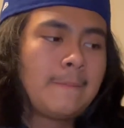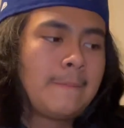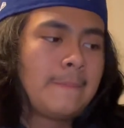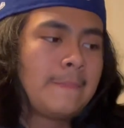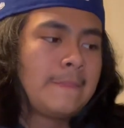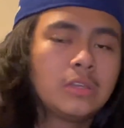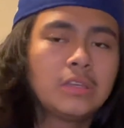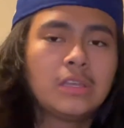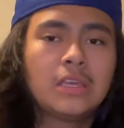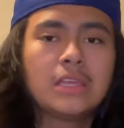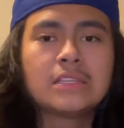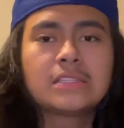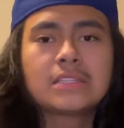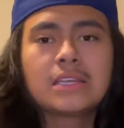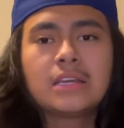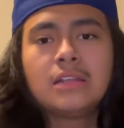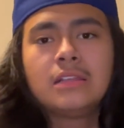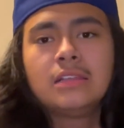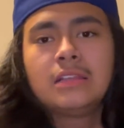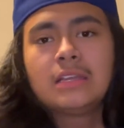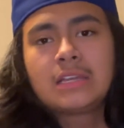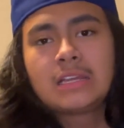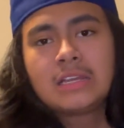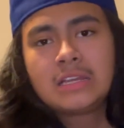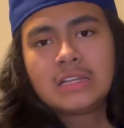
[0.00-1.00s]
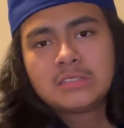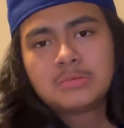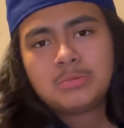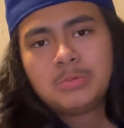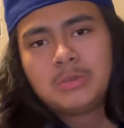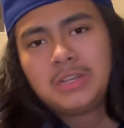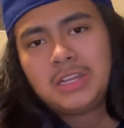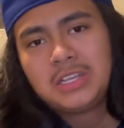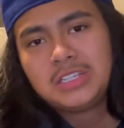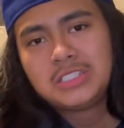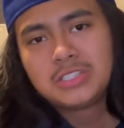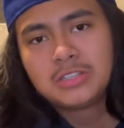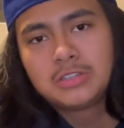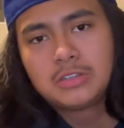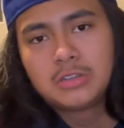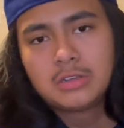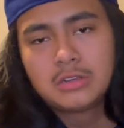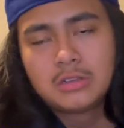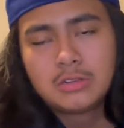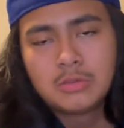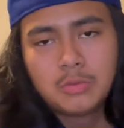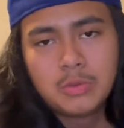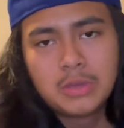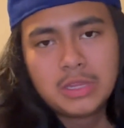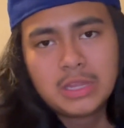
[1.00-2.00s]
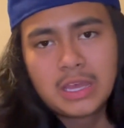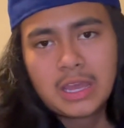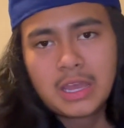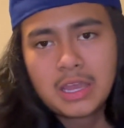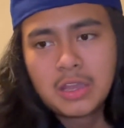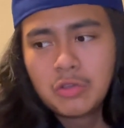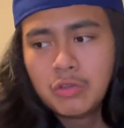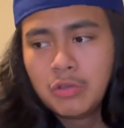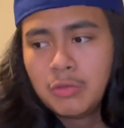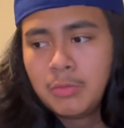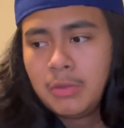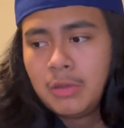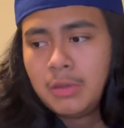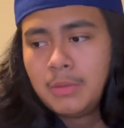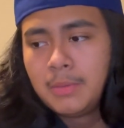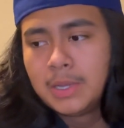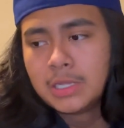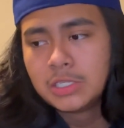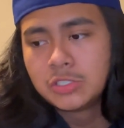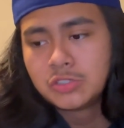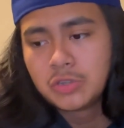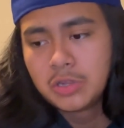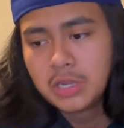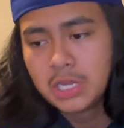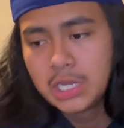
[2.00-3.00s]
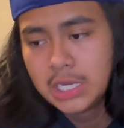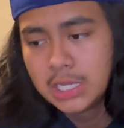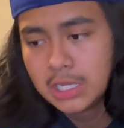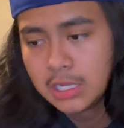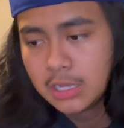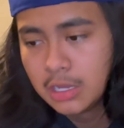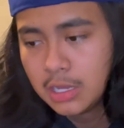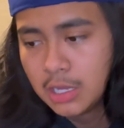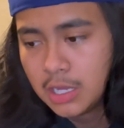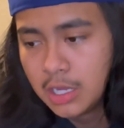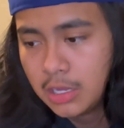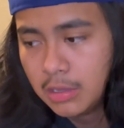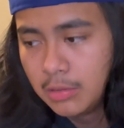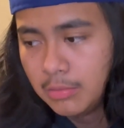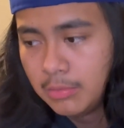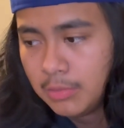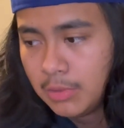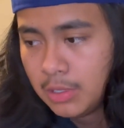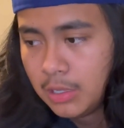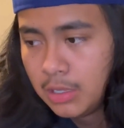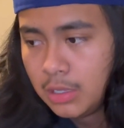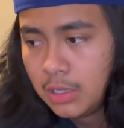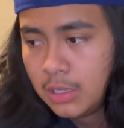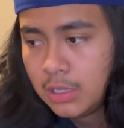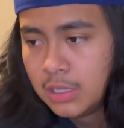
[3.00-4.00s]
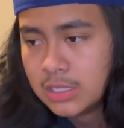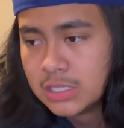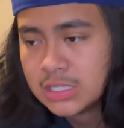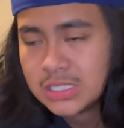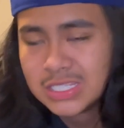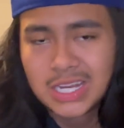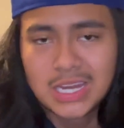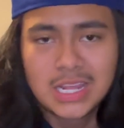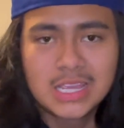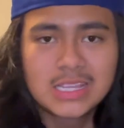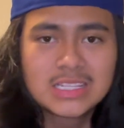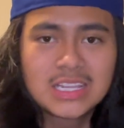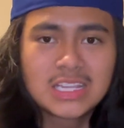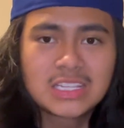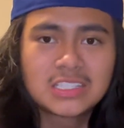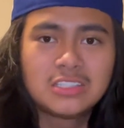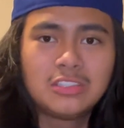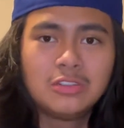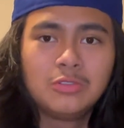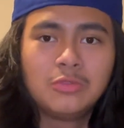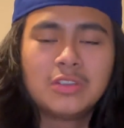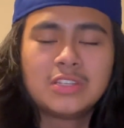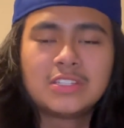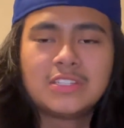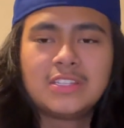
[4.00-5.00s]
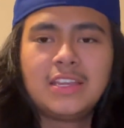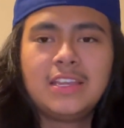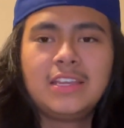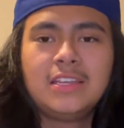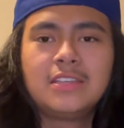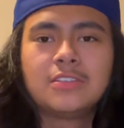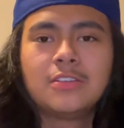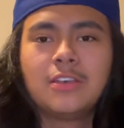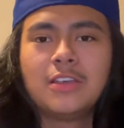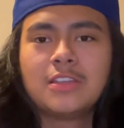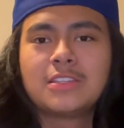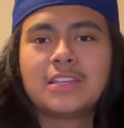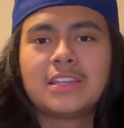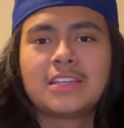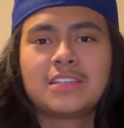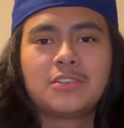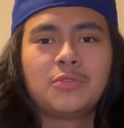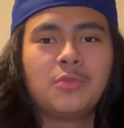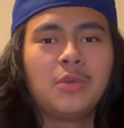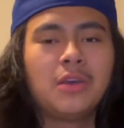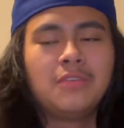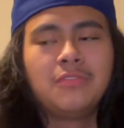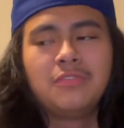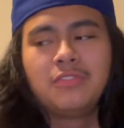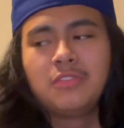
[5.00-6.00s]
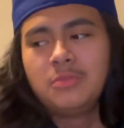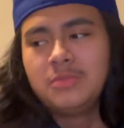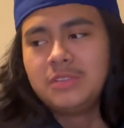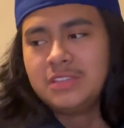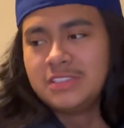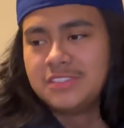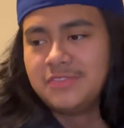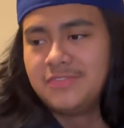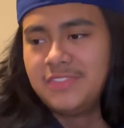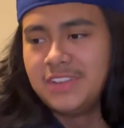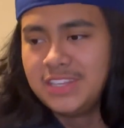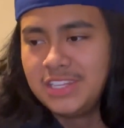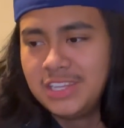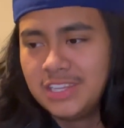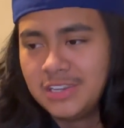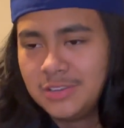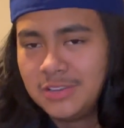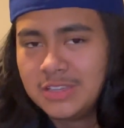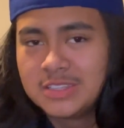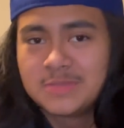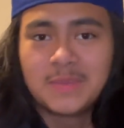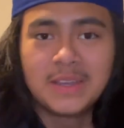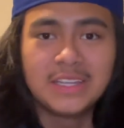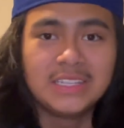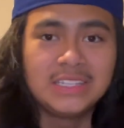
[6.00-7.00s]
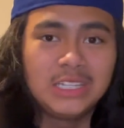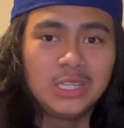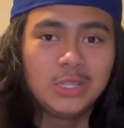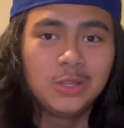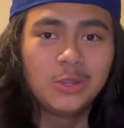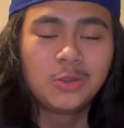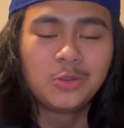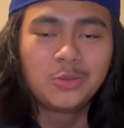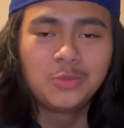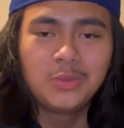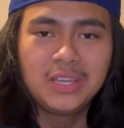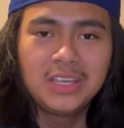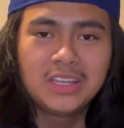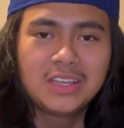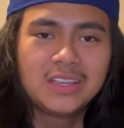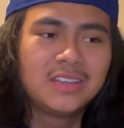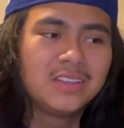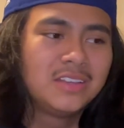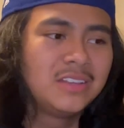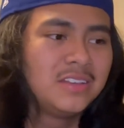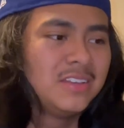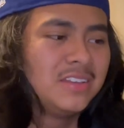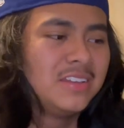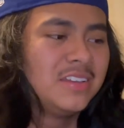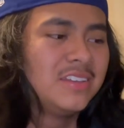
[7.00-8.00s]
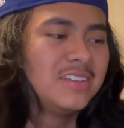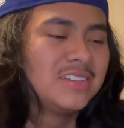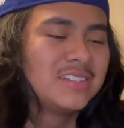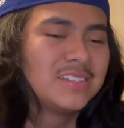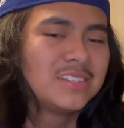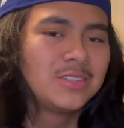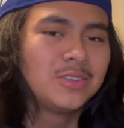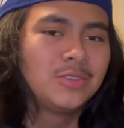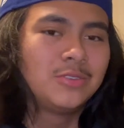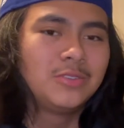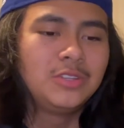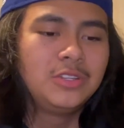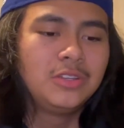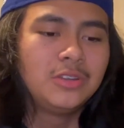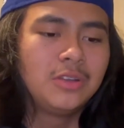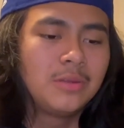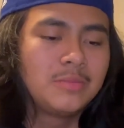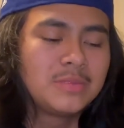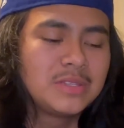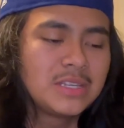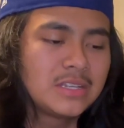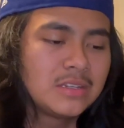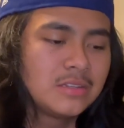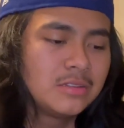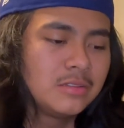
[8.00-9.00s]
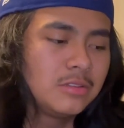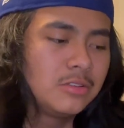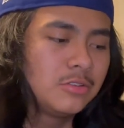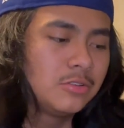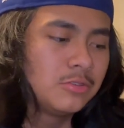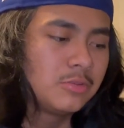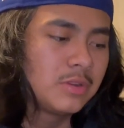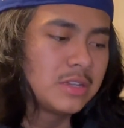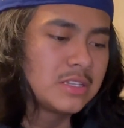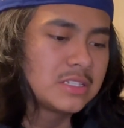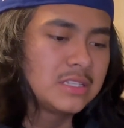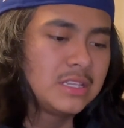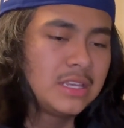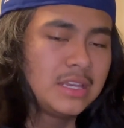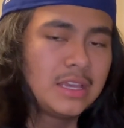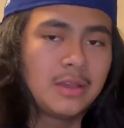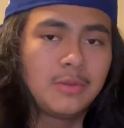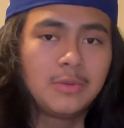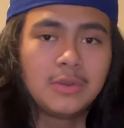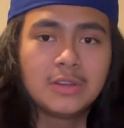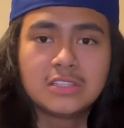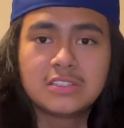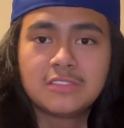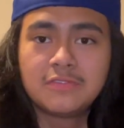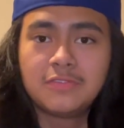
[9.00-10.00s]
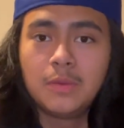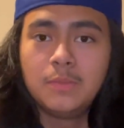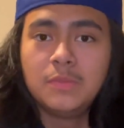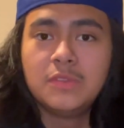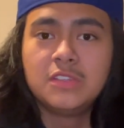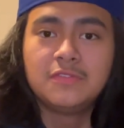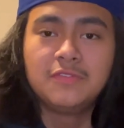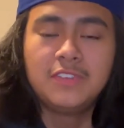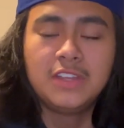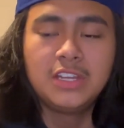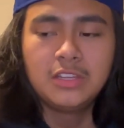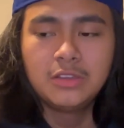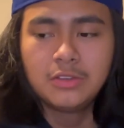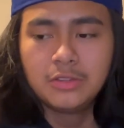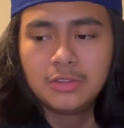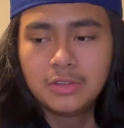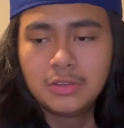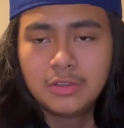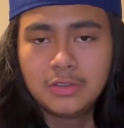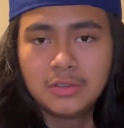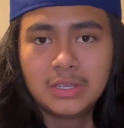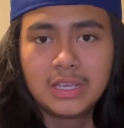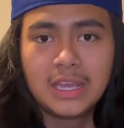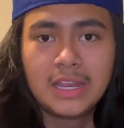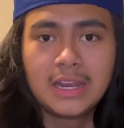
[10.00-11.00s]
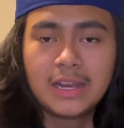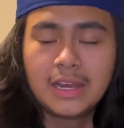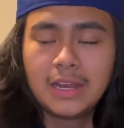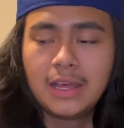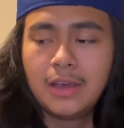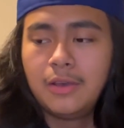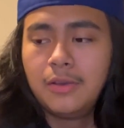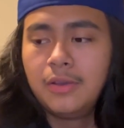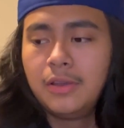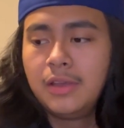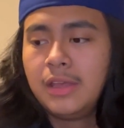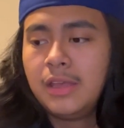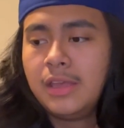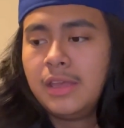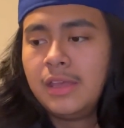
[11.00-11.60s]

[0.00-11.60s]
So yeah, that's kind of like an explanation on the way that I go about my training. Today is actually a rest day, so that's actually why I'm filming this video. It's my deload week, so I'm taking a little rest day. I wanted to film this video though, get it out.